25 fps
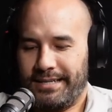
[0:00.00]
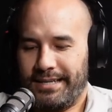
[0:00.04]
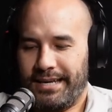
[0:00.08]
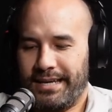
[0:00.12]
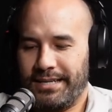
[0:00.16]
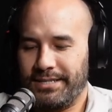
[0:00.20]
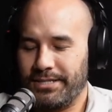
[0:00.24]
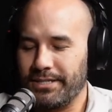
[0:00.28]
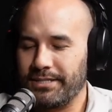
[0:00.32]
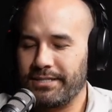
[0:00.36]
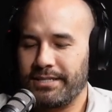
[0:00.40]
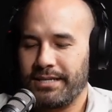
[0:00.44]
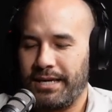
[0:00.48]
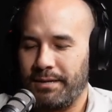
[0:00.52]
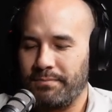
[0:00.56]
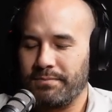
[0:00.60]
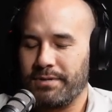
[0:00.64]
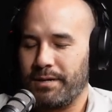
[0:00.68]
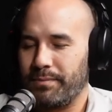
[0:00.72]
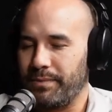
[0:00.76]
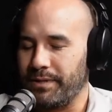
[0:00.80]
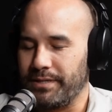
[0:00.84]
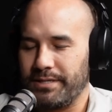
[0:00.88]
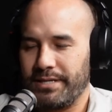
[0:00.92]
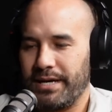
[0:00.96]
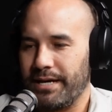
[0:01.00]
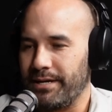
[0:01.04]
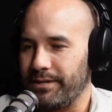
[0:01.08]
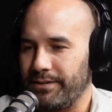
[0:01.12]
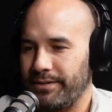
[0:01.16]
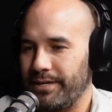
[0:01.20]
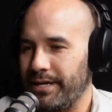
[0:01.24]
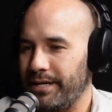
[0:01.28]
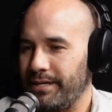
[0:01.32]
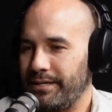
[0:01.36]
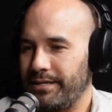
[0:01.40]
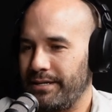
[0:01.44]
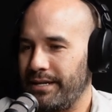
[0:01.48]
and just keep doubling down on
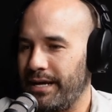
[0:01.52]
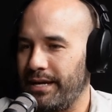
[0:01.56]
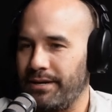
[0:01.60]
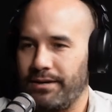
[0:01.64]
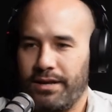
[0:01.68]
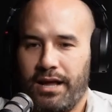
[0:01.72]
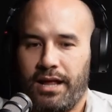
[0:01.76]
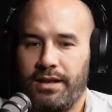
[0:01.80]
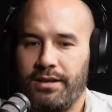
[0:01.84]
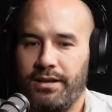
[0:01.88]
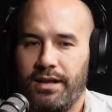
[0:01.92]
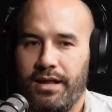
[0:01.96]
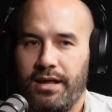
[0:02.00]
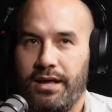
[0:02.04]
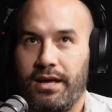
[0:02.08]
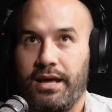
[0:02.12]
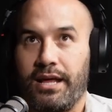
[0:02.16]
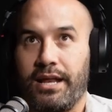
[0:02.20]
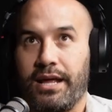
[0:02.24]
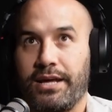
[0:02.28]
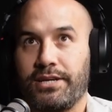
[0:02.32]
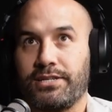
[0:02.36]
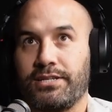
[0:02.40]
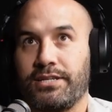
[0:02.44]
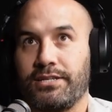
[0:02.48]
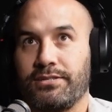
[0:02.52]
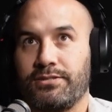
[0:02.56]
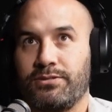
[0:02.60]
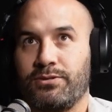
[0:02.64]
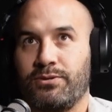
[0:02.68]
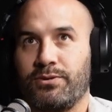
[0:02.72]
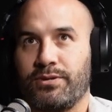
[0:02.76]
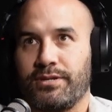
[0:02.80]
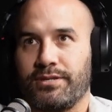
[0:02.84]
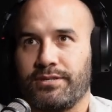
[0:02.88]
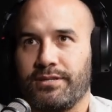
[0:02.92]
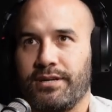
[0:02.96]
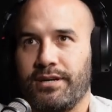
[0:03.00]
that. And yeah. and and actually, it's
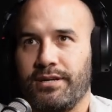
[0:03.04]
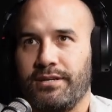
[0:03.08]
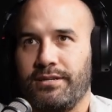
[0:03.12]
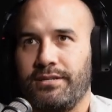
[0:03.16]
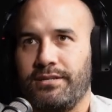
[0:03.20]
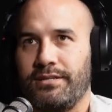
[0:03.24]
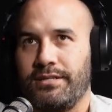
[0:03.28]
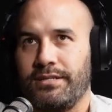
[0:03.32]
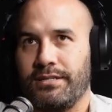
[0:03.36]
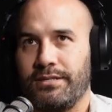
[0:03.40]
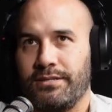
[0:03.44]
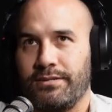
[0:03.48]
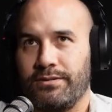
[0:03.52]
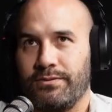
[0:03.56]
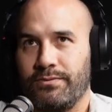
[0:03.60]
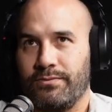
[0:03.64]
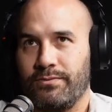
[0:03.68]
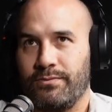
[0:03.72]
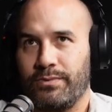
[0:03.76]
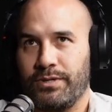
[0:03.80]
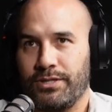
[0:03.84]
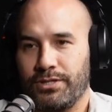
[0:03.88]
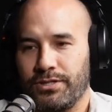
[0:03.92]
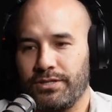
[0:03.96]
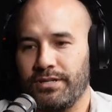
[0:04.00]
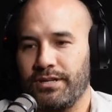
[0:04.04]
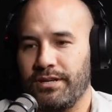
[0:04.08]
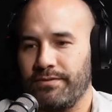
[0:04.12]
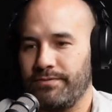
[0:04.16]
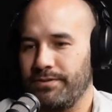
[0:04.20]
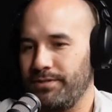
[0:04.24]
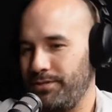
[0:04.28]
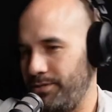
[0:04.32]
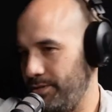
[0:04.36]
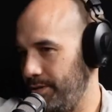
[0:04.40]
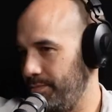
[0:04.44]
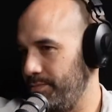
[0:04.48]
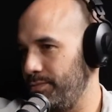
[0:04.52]
taught us that we should never
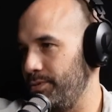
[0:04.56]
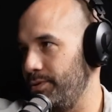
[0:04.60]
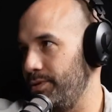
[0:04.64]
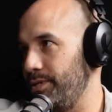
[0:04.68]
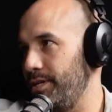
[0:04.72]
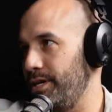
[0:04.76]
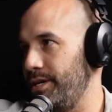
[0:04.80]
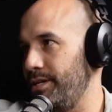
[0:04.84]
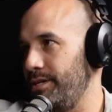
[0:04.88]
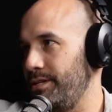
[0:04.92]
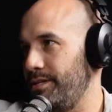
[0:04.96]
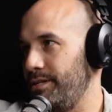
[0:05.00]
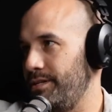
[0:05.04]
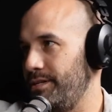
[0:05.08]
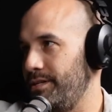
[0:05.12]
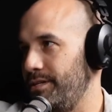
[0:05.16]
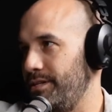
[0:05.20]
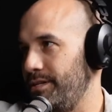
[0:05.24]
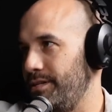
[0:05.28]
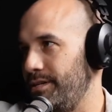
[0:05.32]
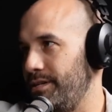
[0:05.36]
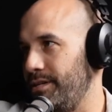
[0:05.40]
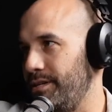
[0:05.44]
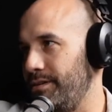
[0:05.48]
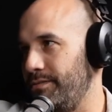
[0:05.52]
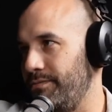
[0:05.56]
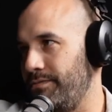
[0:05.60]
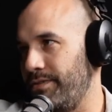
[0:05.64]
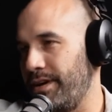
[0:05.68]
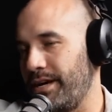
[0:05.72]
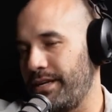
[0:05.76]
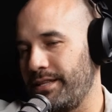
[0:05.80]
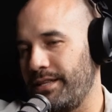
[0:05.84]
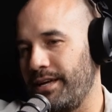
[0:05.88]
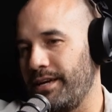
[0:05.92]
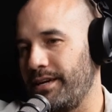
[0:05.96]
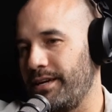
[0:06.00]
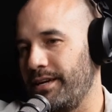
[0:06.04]
stop doing that. And in
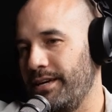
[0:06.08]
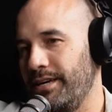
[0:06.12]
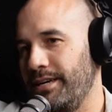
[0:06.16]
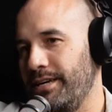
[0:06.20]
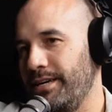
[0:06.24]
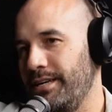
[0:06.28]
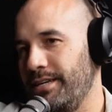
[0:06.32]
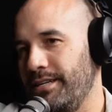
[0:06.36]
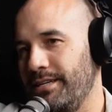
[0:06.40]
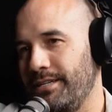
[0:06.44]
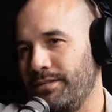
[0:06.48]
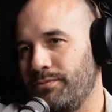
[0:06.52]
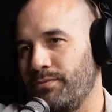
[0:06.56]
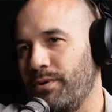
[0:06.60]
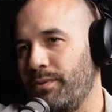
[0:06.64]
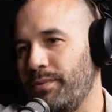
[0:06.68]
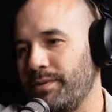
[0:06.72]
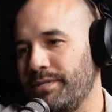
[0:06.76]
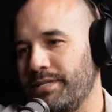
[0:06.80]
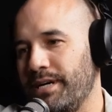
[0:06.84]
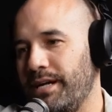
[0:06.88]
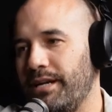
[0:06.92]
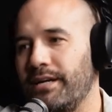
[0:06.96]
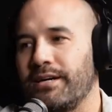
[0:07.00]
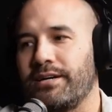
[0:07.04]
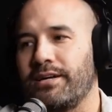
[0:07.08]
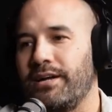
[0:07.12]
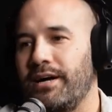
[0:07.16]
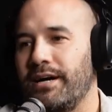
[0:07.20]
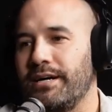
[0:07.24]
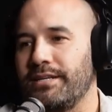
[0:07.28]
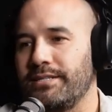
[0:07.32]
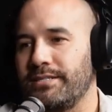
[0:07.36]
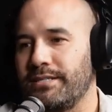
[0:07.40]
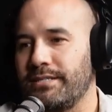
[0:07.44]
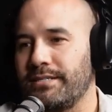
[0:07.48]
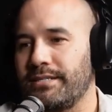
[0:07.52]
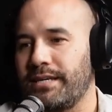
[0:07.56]
fact, like that's what we tell our
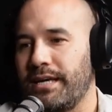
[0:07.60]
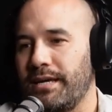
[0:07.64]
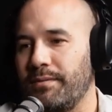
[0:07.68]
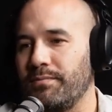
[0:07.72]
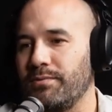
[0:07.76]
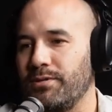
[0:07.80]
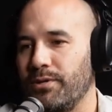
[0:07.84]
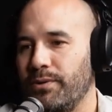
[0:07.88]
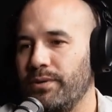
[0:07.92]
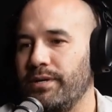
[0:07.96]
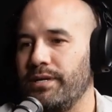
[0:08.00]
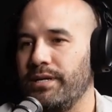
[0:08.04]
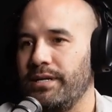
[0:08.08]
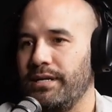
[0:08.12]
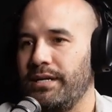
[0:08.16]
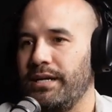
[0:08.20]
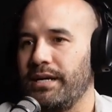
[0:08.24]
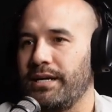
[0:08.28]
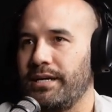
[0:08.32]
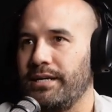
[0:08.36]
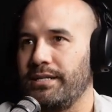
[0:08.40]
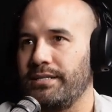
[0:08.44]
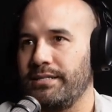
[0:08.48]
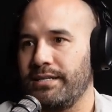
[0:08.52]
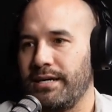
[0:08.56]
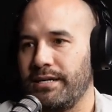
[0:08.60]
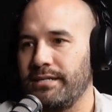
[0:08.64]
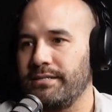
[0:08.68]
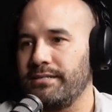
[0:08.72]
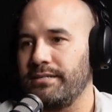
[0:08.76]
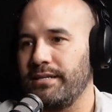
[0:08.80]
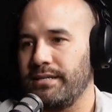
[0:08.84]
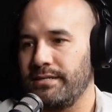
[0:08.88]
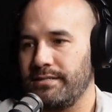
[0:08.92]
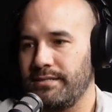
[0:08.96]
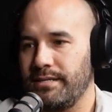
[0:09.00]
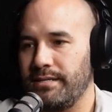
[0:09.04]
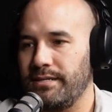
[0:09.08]
clients: just keep doing it. Like it does
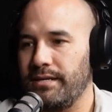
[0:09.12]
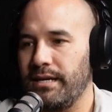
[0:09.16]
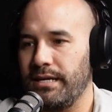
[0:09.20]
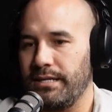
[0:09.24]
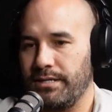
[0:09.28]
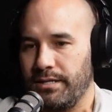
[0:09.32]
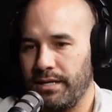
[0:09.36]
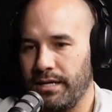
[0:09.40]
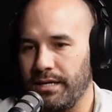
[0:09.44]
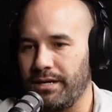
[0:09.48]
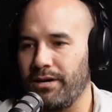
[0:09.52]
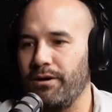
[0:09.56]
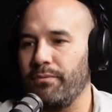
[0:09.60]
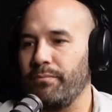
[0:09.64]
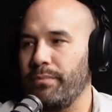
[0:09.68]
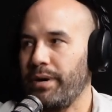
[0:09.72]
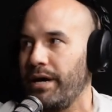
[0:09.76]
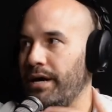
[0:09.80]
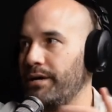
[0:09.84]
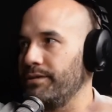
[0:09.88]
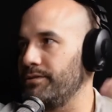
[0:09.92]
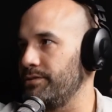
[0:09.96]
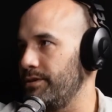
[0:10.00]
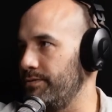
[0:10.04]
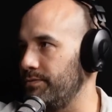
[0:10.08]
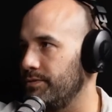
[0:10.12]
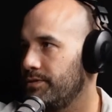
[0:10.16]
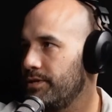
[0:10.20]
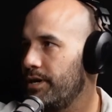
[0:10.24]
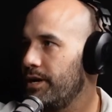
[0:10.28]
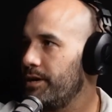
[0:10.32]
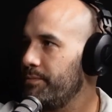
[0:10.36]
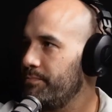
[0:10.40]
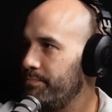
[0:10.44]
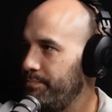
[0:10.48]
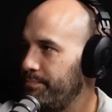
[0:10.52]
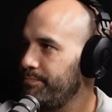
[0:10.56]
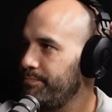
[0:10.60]
is it it, it compounds over time.